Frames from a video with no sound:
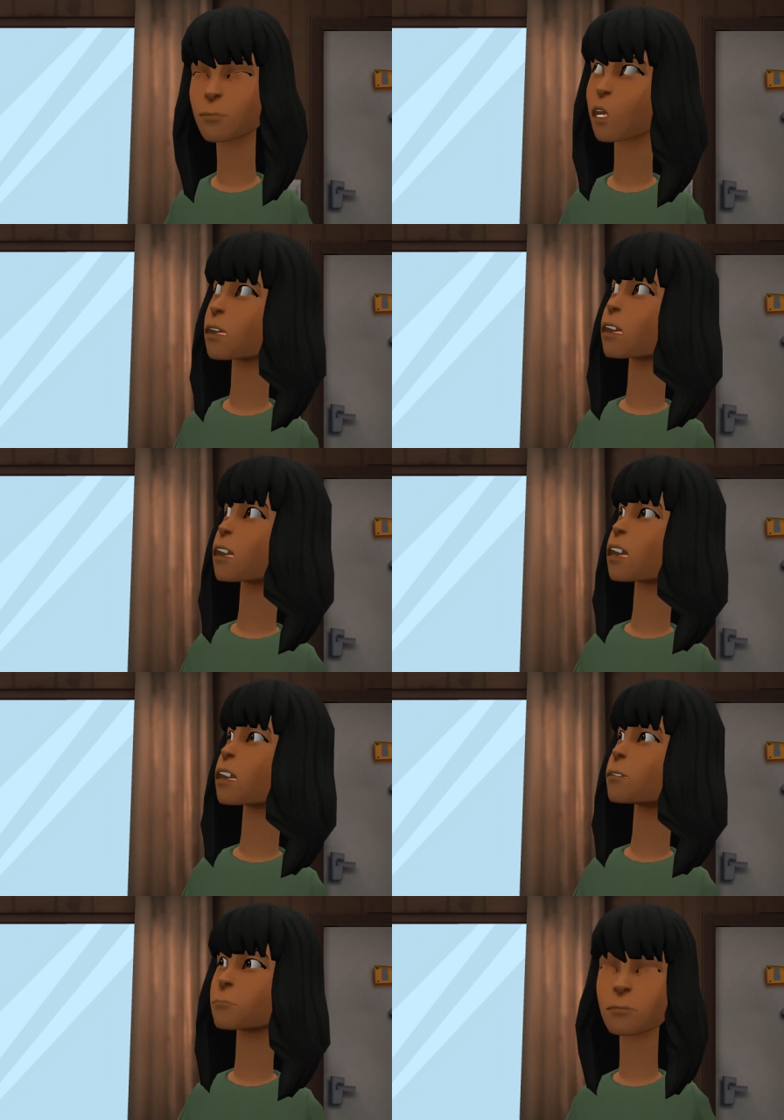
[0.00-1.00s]
Look at this
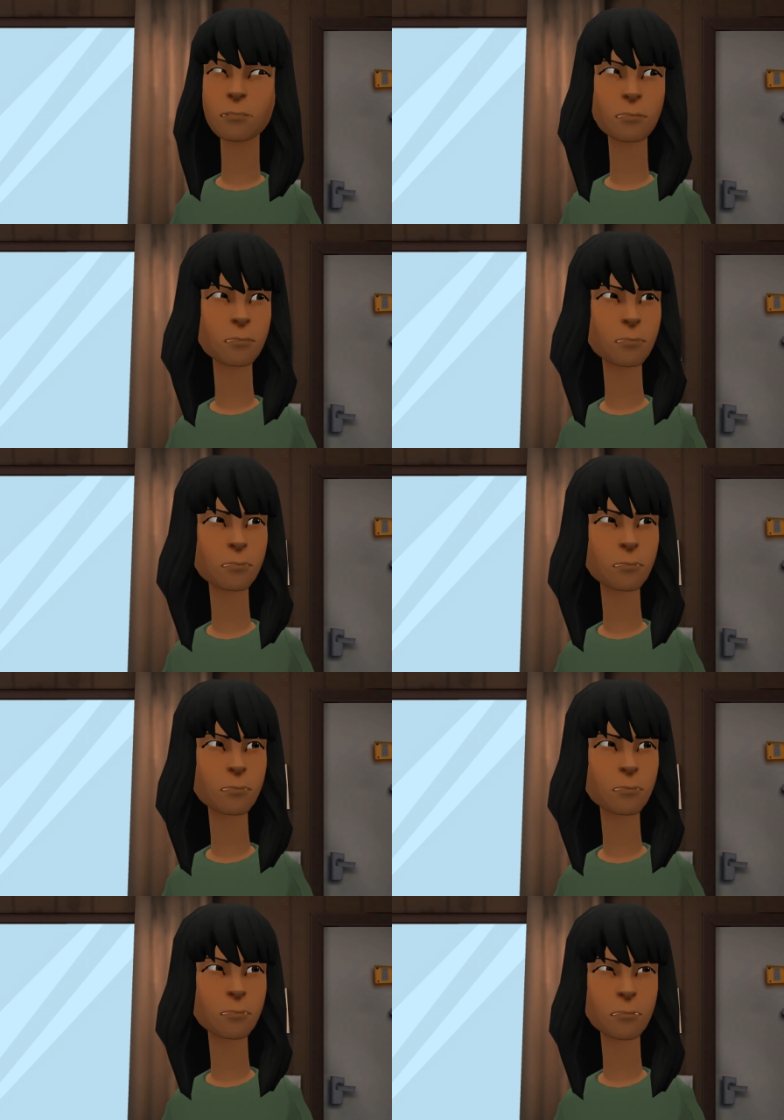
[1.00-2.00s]
dump.
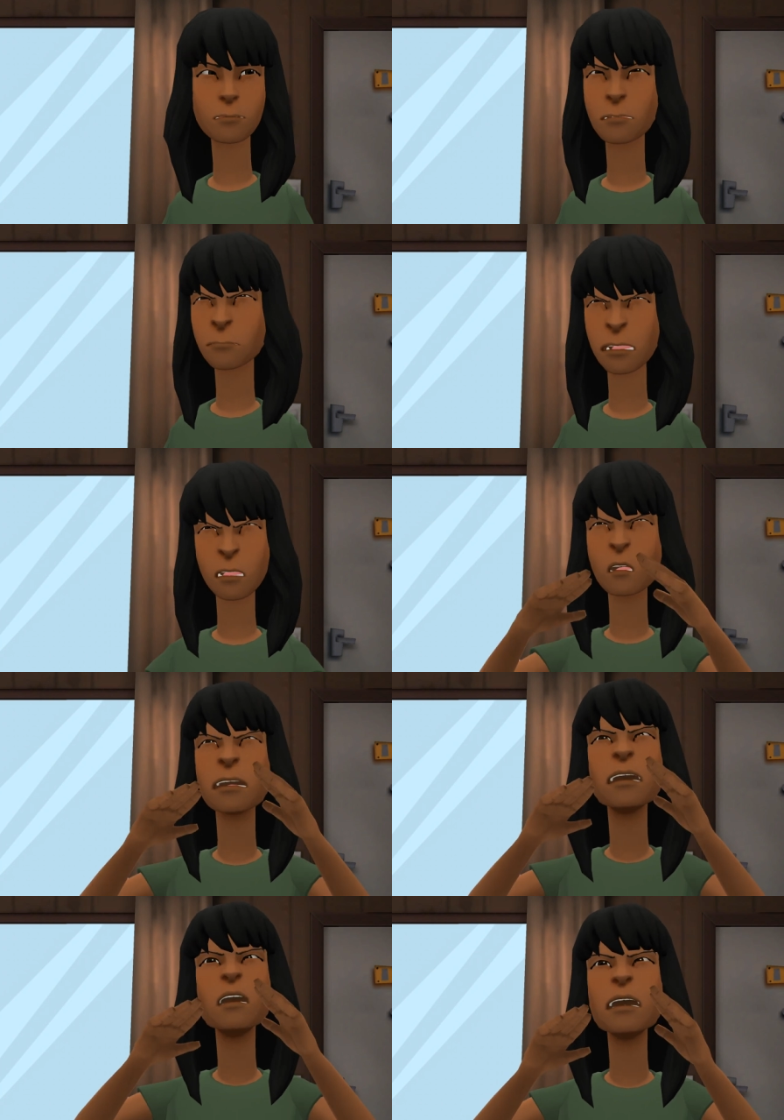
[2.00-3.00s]
I'm so
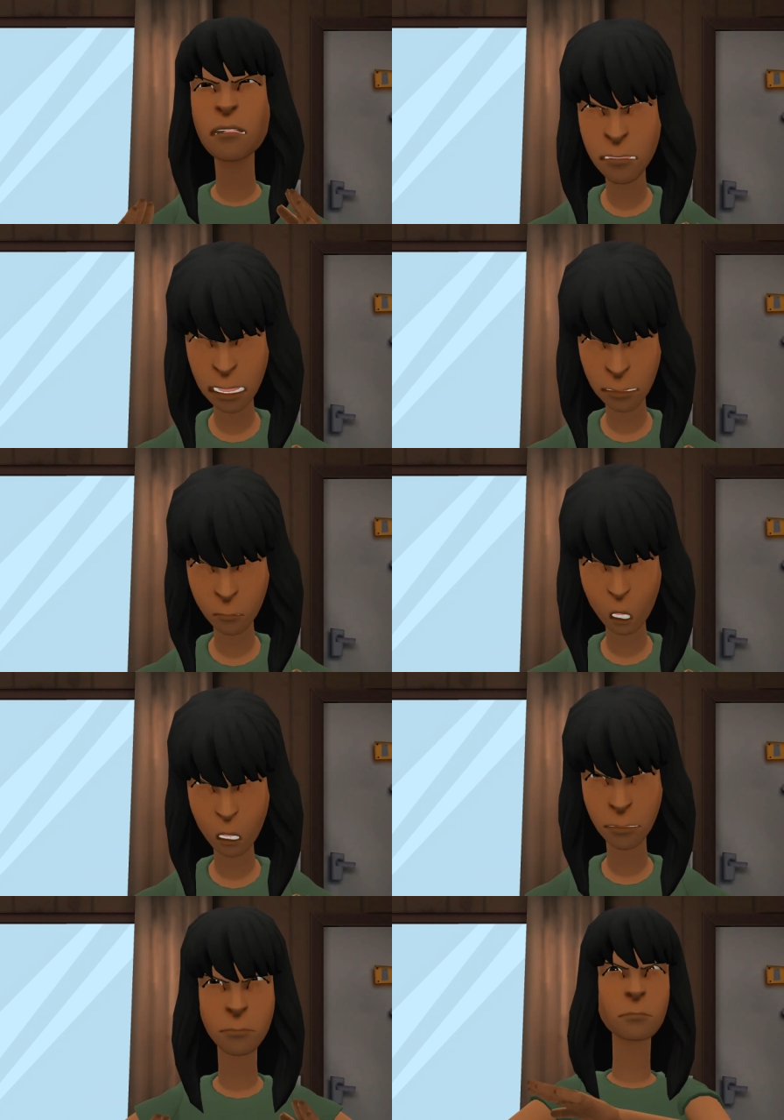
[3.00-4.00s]
tired of being
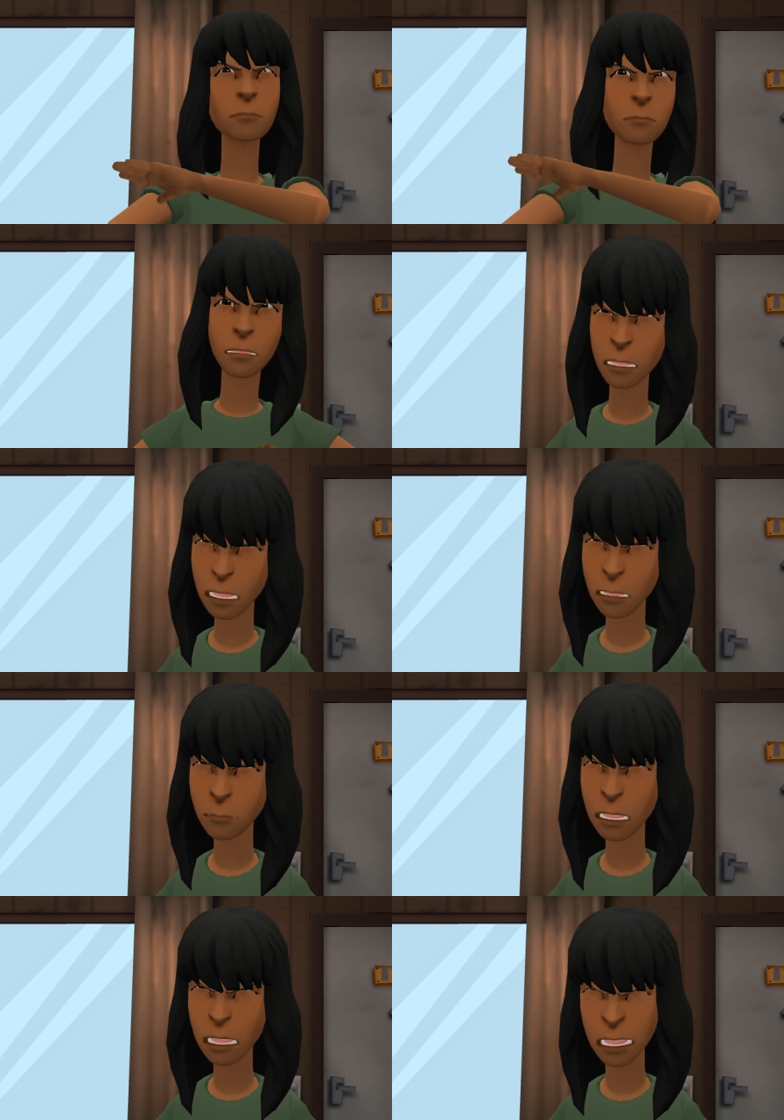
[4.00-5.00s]
poor. I
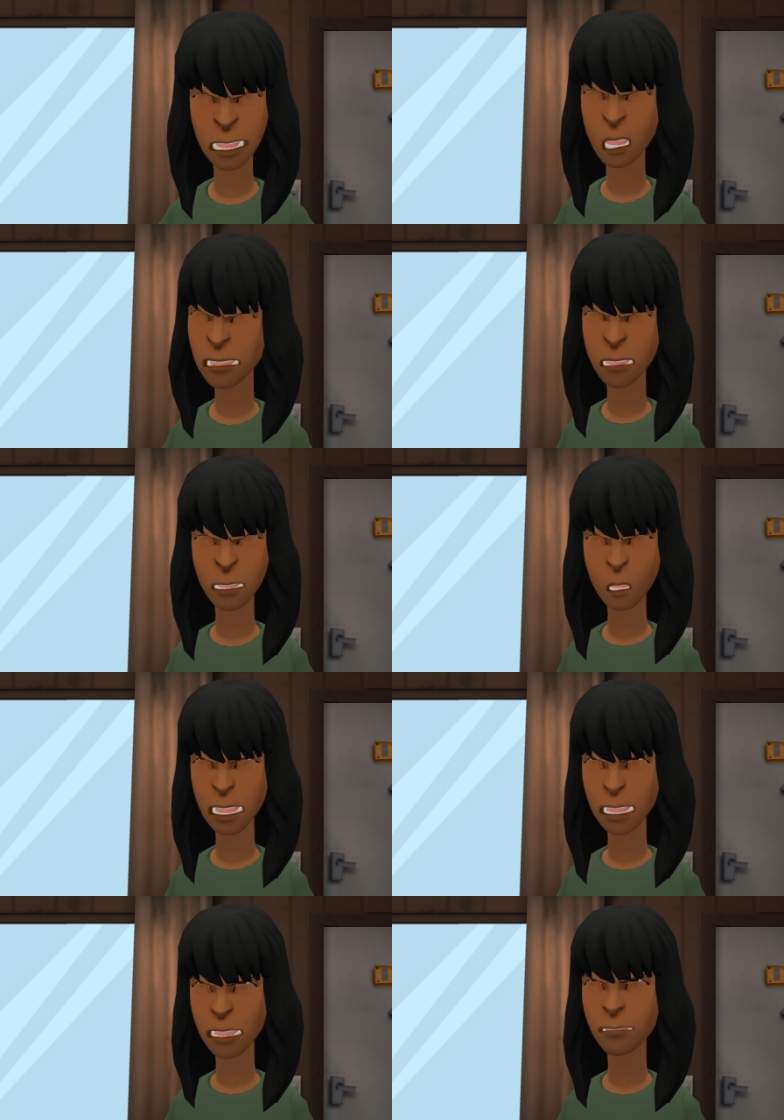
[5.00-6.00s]
expect the universe
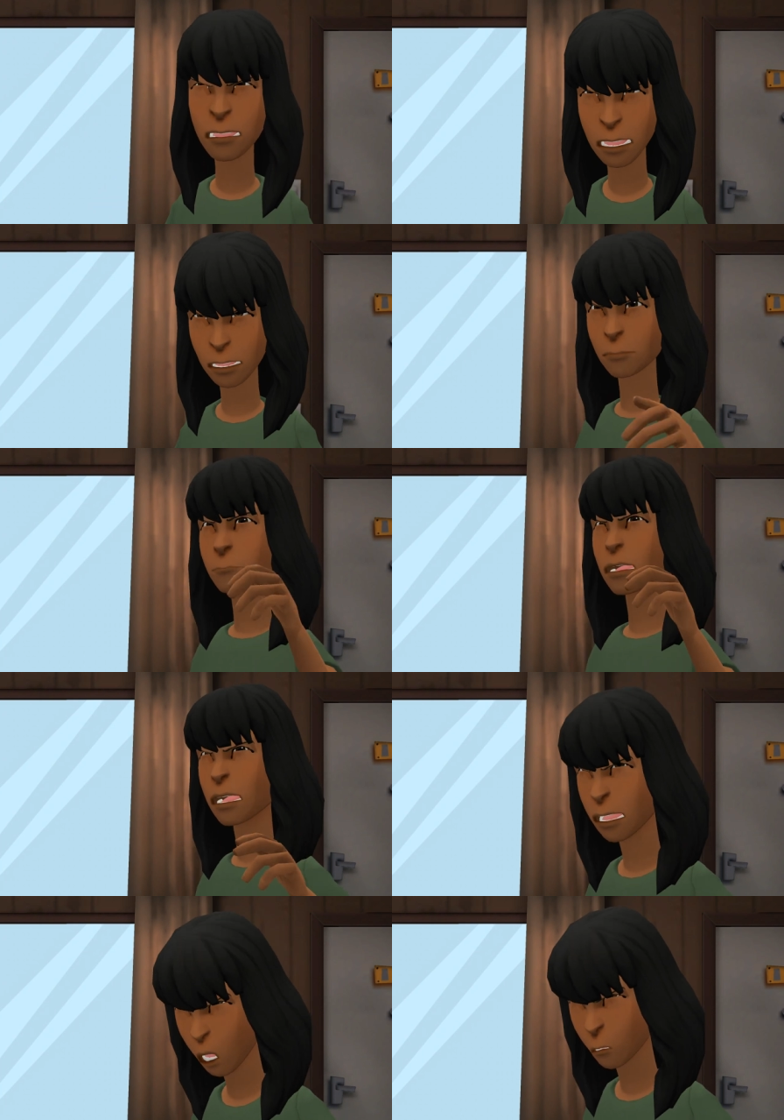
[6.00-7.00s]
will give me a
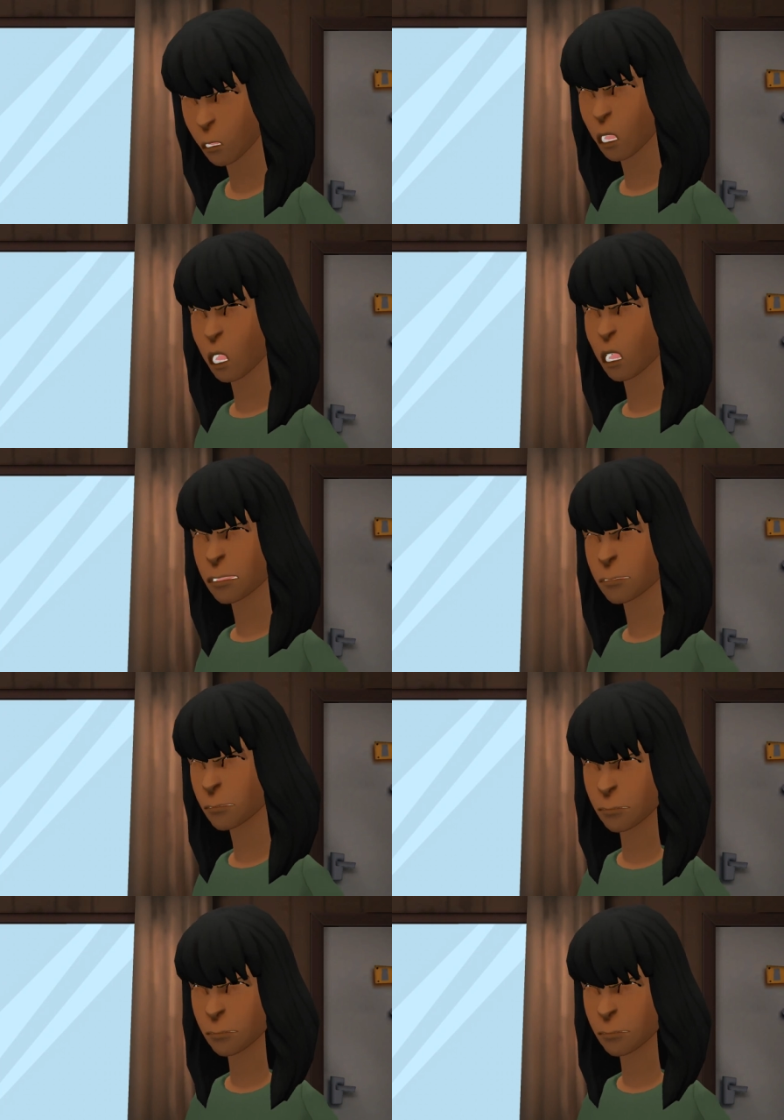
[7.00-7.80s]
high-paying job soon.